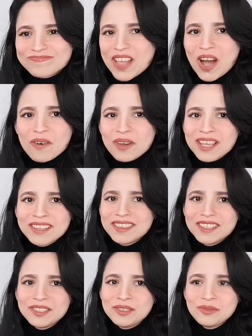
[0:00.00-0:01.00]
How can
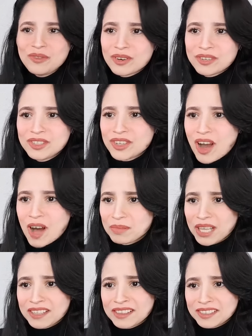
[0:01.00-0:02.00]
they do their job
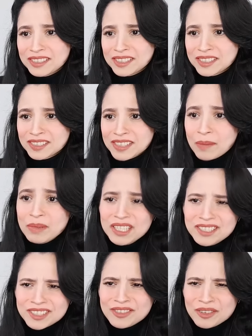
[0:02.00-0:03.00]
like this? I mean,
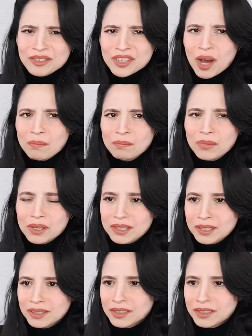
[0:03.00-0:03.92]
it's their job, but